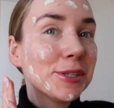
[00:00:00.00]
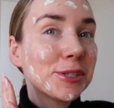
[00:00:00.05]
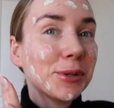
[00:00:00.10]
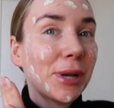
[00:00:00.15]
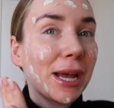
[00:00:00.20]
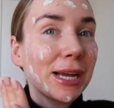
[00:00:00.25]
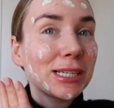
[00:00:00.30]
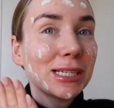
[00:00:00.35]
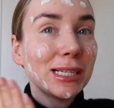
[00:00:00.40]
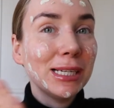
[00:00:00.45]
to
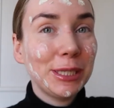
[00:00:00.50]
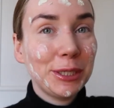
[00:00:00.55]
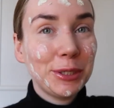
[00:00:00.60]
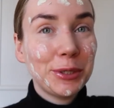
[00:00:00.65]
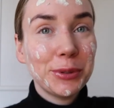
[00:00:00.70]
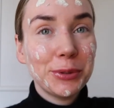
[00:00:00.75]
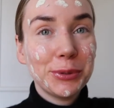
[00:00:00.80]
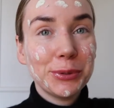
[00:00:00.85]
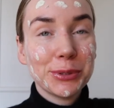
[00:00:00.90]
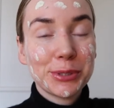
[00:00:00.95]
actually
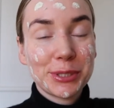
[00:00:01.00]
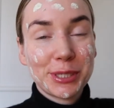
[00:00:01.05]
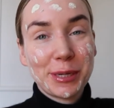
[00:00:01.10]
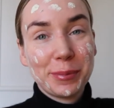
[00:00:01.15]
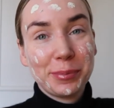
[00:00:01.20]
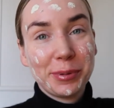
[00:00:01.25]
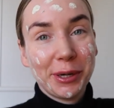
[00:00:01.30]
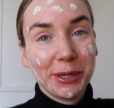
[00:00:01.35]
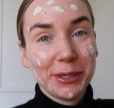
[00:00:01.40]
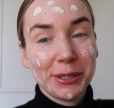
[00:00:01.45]
use the
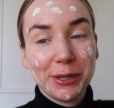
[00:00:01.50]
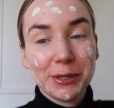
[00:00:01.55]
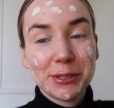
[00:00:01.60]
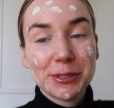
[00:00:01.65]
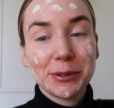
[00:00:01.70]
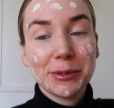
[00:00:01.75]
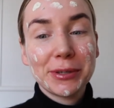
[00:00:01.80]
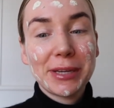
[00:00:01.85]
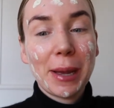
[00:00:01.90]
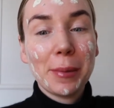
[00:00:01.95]
product
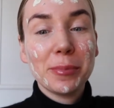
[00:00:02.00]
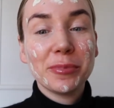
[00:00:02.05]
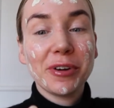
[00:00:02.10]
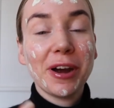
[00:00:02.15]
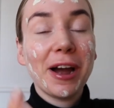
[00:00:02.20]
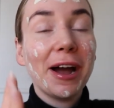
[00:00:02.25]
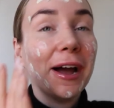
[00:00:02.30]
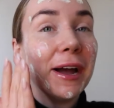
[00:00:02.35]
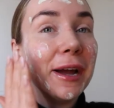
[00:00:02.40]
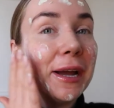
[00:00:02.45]
on
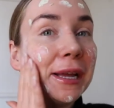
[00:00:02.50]
camera